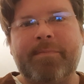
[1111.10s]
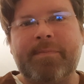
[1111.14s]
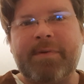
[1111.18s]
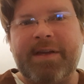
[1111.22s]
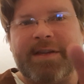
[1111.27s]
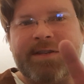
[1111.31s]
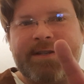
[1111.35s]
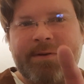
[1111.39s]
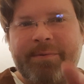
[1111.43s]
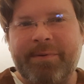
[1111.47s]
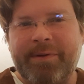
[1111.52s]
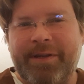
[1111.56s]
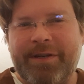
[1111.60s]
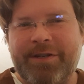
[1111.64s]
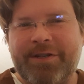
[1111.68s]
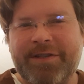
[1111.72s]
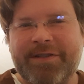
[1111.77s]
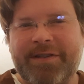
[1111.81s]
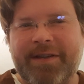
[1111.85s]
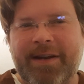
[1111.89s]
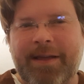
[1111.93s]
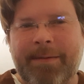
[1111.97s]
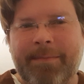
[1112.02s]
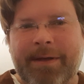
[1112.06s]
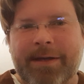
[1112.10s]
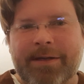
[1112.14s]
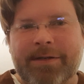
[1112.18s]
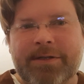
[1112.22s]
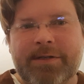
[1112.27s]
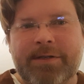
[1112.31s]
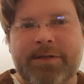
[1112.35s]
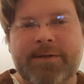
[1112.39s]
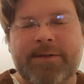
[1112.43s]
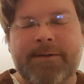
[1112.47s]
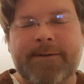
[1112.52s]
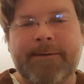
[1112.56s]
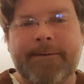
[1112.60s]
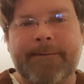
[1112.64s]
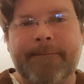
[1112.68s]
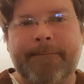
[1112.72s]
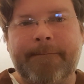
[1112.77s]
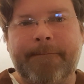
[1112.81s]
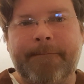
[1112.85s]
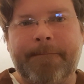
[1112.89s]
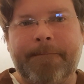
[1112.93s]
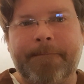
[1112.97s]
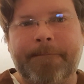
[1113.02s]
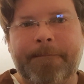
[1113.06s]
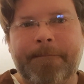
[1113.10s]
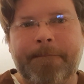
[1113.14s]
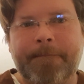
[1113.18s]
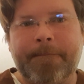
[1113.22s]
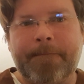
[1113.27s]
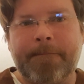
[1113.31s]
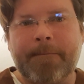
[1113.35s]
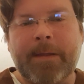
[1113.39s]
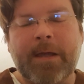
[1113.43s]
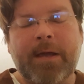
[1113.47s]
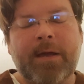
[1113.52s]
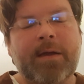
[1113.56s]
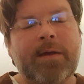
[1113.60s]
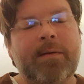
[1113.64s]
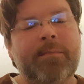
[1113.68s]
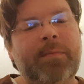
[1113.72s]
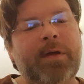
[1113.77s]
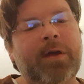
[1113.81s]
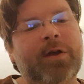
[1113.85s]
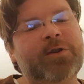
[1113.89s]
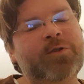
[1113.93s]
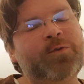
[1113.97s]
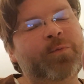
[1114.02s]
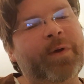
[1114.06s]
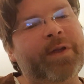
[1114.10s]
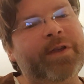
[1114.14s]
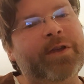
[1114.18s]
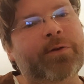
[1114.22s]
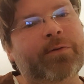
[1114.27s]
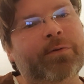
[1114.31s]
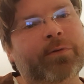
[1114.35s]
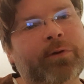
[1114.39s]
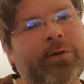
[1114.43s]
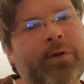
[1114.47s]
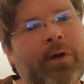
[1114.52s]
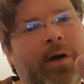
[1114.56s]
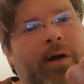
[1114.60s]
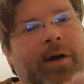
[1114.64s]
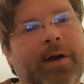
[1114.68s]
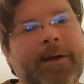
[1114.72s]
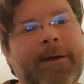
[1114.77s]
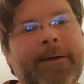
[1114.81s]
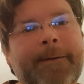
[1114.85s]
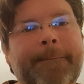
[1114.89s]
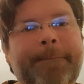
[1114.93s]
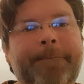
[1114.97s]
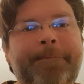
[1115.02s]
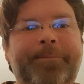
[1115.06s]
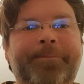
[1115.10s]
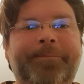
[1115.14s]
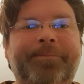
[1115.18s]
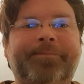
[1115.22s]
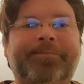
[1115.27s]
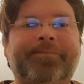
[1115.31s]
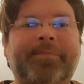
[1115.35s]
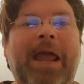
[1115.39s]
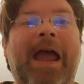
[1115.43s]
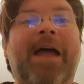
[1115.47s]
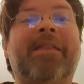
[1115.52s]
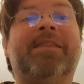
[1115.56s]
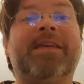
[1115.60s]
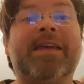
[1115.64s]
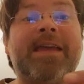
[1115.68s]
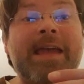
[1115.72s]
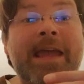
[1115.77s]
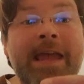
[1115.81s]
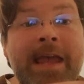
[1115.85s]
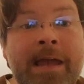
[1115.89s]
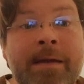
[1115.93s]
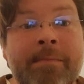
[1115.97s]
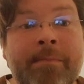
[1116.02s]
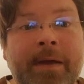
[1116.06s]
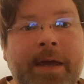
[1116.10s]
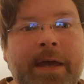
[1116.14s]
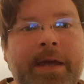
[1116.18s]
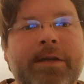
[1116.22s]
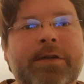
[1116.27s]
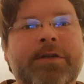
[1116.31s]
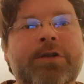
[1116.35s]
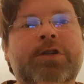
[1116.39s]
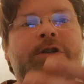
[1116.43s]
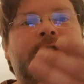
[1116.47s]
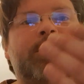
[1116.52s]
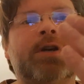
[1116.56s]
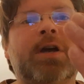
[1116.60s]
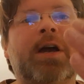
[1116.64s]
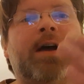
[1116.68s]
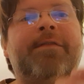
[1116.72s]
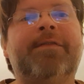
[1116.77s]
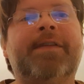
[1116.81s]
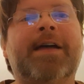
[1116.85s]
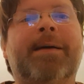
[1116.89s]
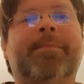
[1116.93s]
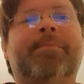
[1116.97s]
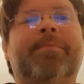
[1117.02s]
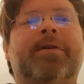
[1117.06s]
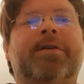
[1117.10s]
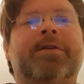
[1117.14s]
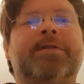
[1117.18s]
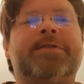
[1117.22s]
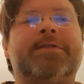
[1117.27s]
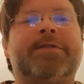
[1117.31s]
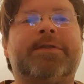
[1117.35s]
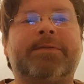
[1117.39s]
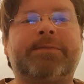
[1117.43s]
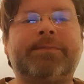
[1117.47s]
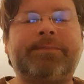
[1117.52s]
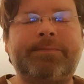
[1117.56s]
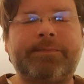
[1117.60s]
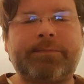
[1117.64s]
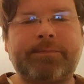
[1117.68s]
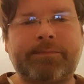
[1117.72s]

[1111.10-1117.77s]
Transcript: Is it really just an image? Because when you look at the image of that person,